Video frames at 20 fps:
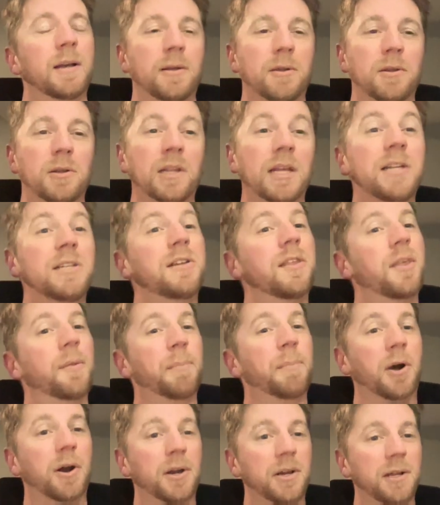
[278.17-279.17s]
late to the
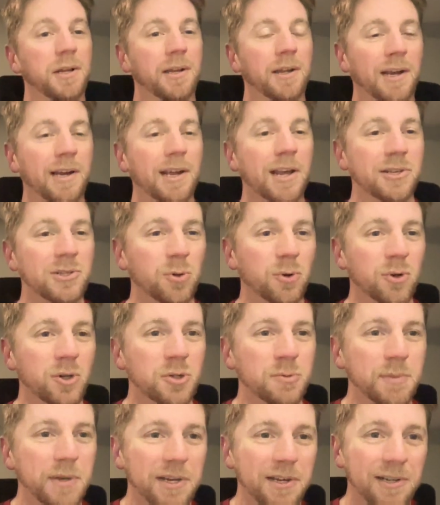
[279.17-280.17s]
party, I guess, so to
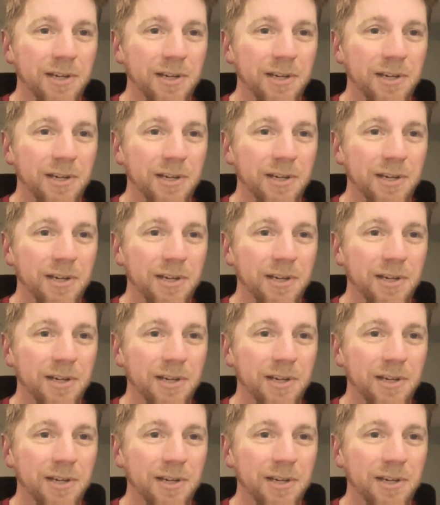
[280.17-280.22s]
speak.